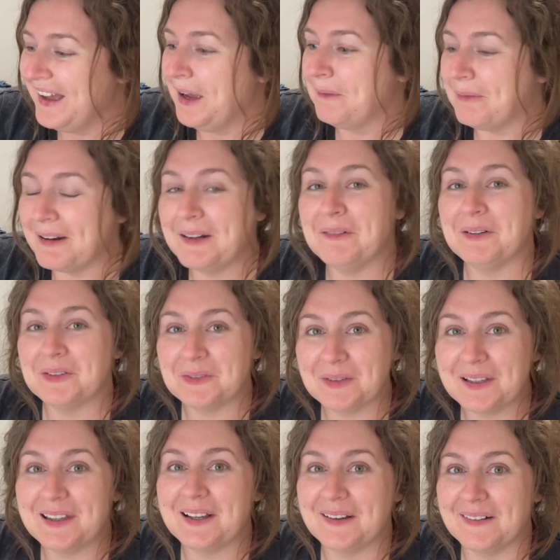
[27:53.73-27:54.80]
But it was
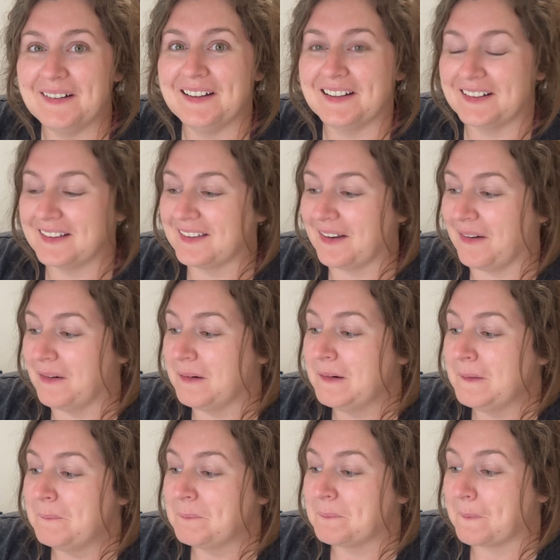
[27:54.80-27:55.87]
really good. So
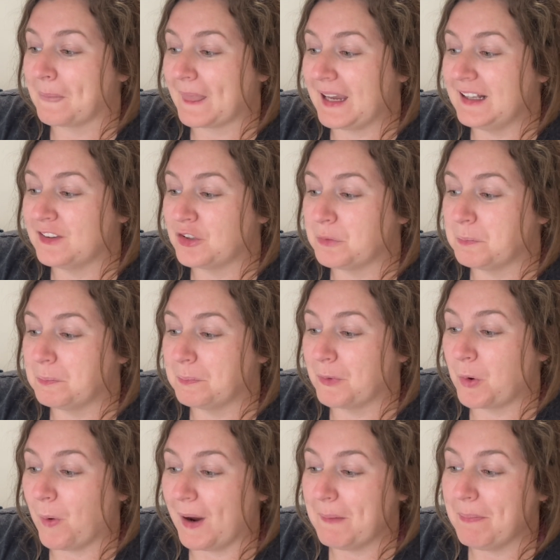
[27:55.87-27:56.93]
it's
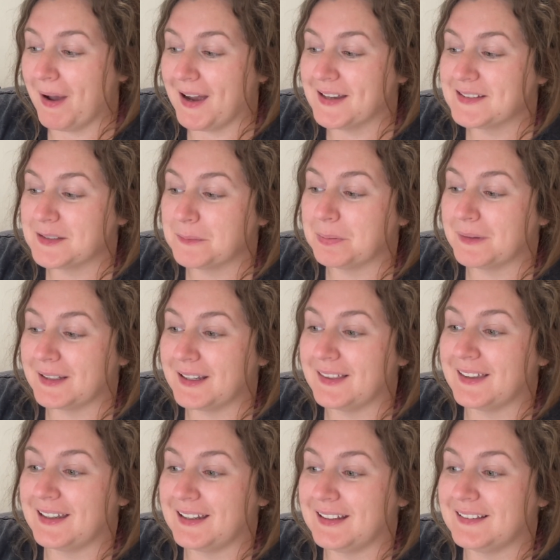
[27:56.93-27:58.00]
quite possibly
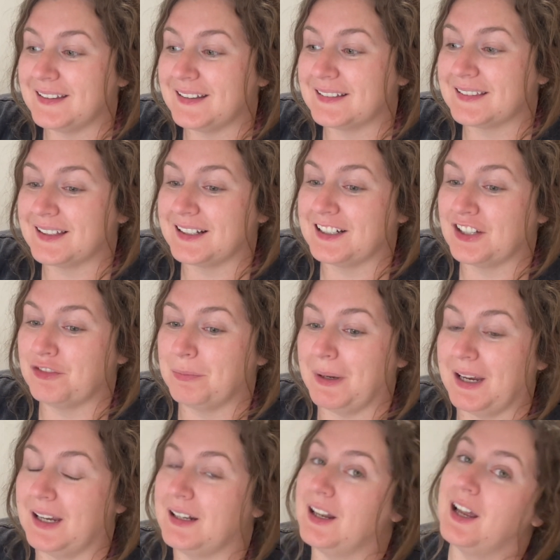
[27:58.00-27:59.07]
the easiest thing I've
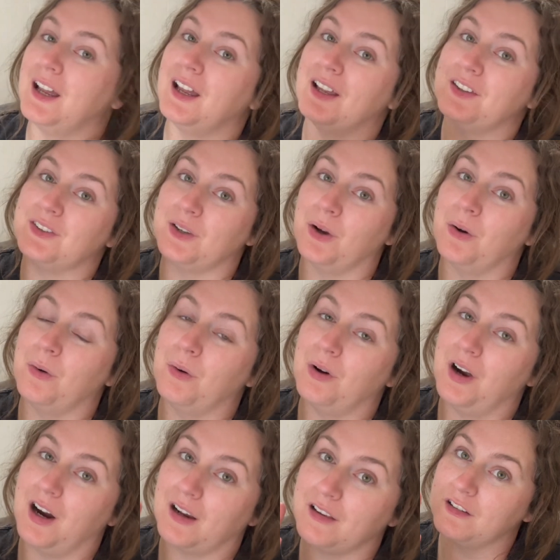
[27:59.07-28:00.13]
made. So
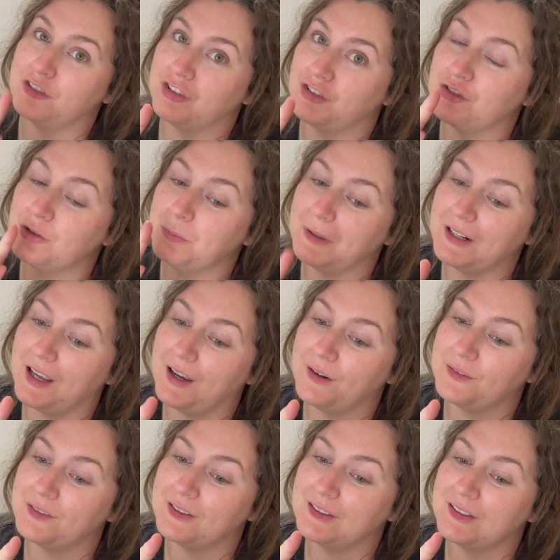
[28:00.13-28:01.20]
our gingerbread
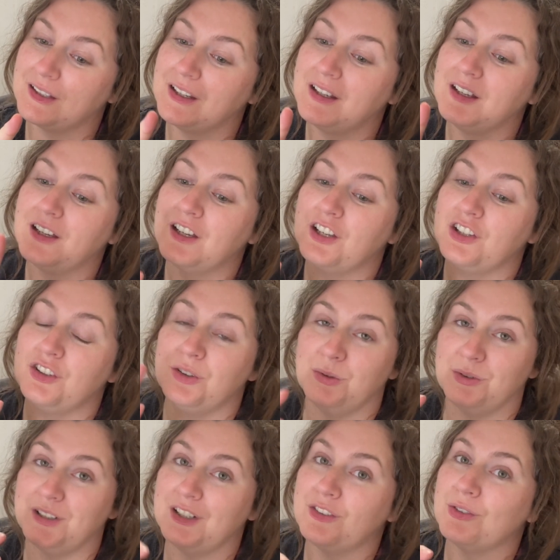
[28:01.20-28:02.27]
house, you
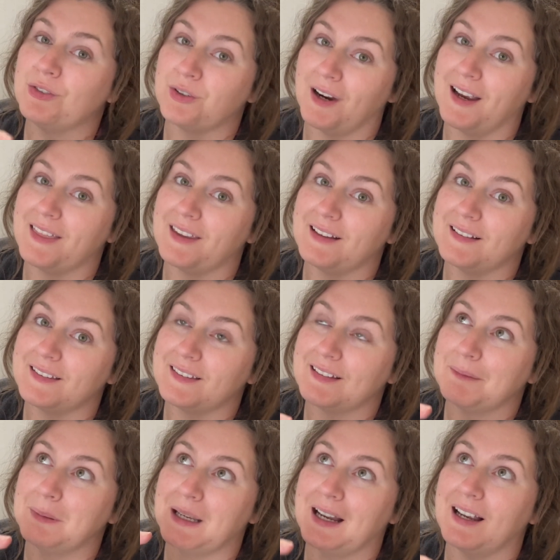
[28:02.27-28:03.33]
need to try this
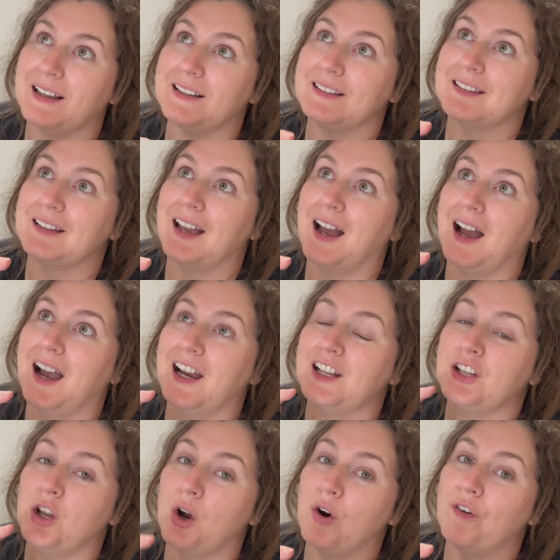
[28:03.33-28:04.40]
because I
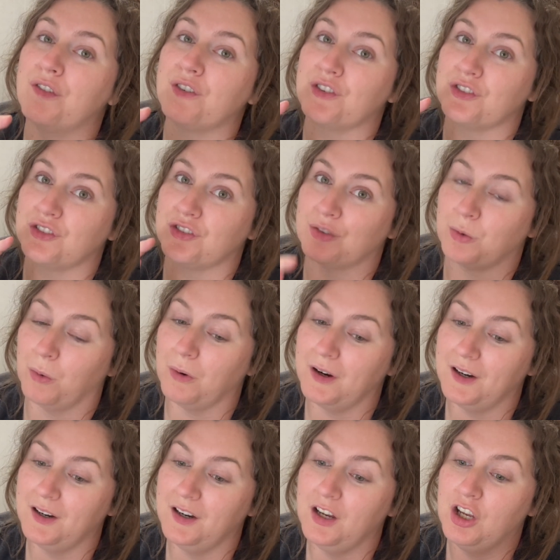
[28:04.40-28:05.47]
know for
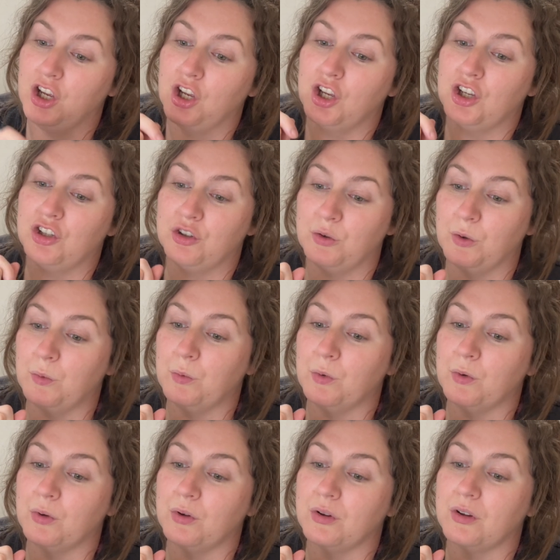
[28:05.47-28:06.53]
sure you
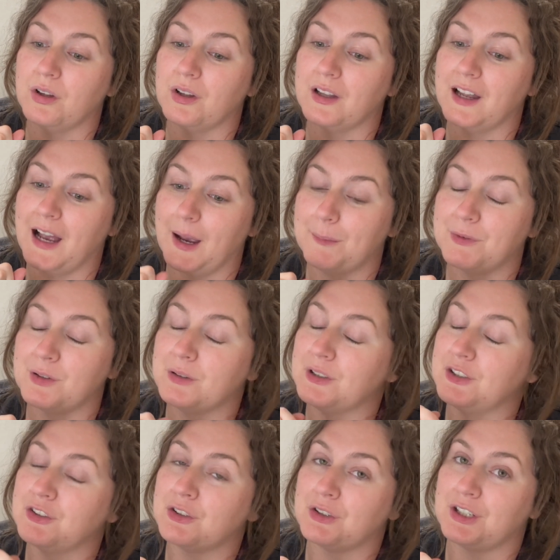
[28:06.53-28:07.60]
will
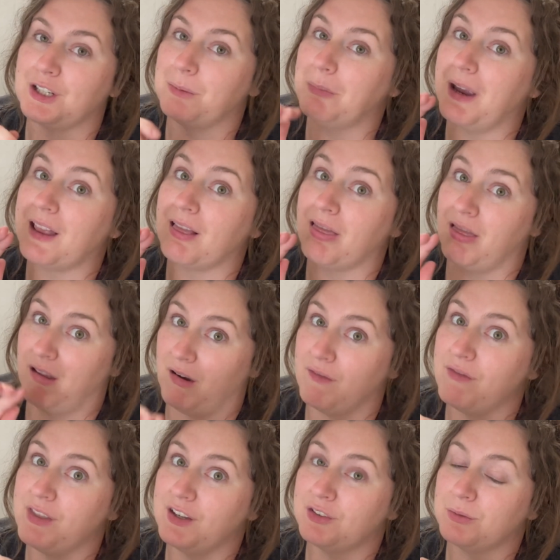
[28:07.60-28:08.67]
absolutely scream and
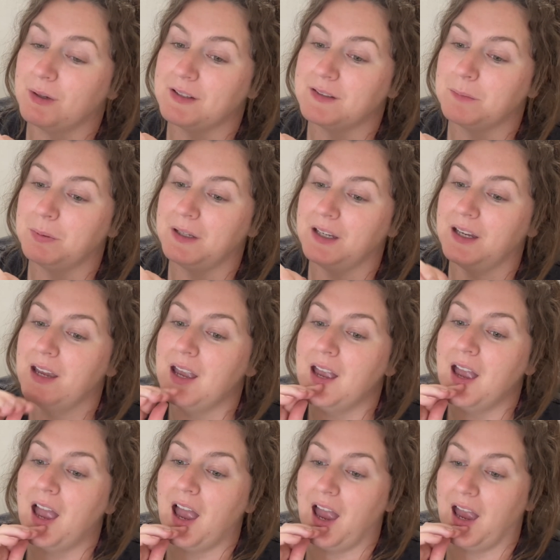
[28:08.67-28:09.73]
love this recipe.
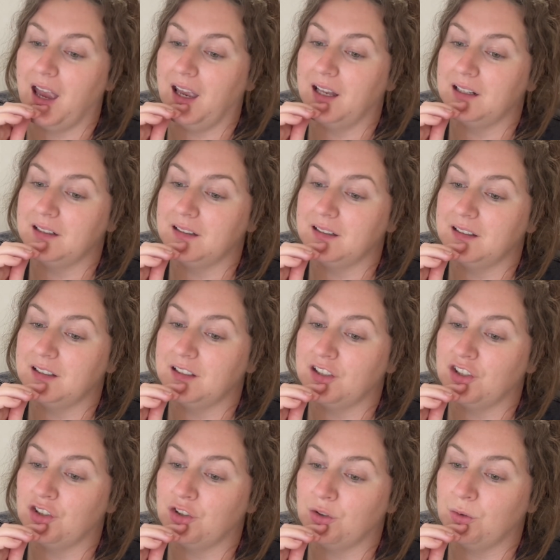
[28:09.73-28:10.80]
And
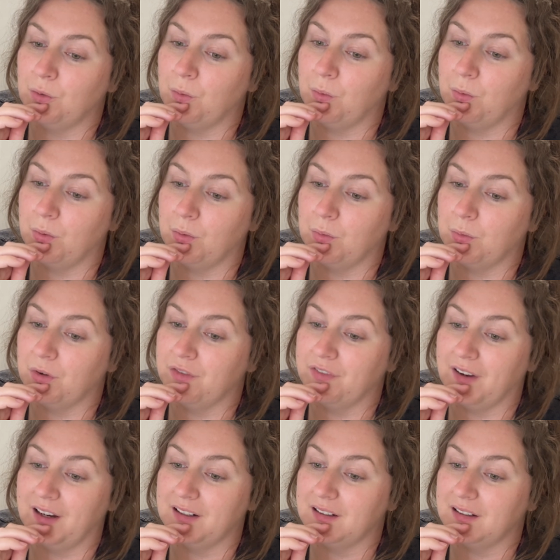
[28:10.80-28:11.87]
you will
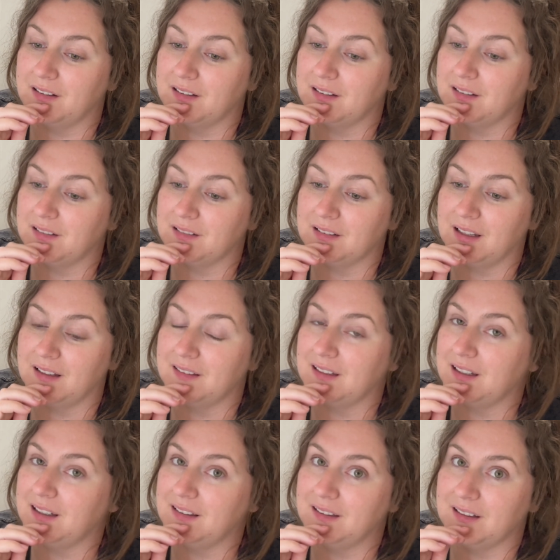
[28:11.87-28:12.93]
find it is
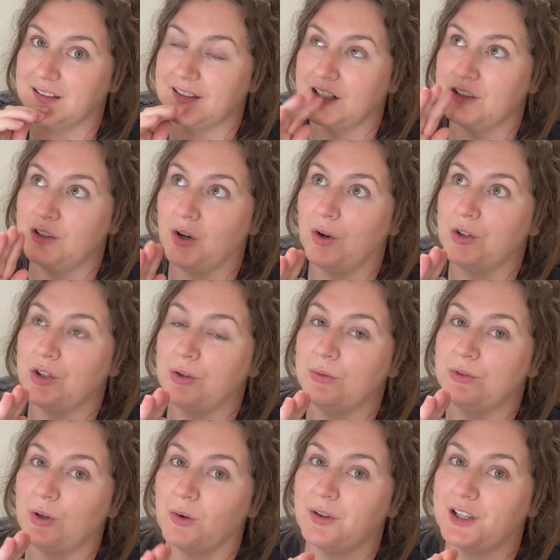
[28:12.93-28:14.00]
easy because I know you
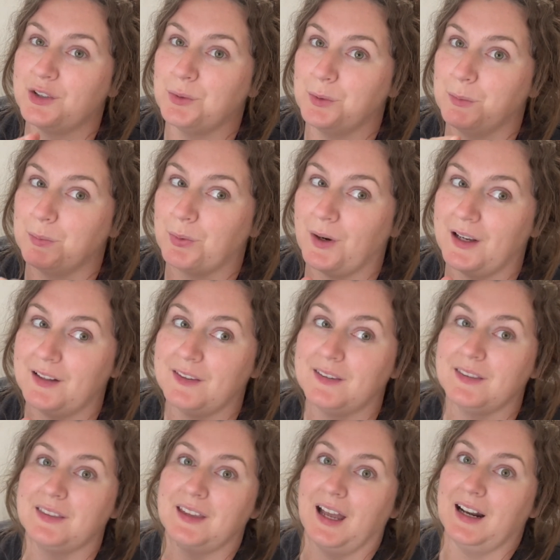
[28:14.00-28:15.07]
don't like doing breads
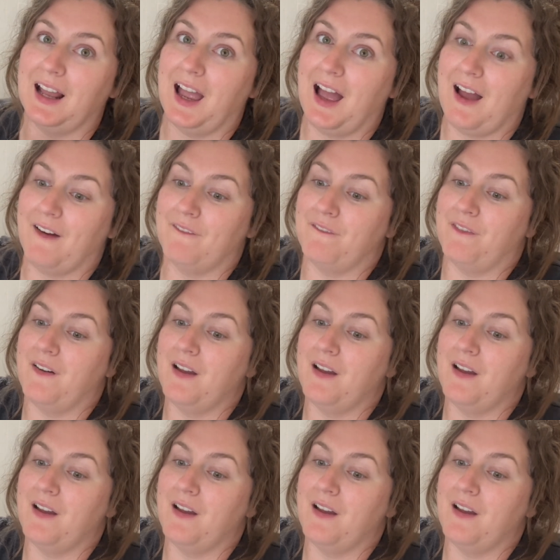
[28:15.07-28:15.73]
that have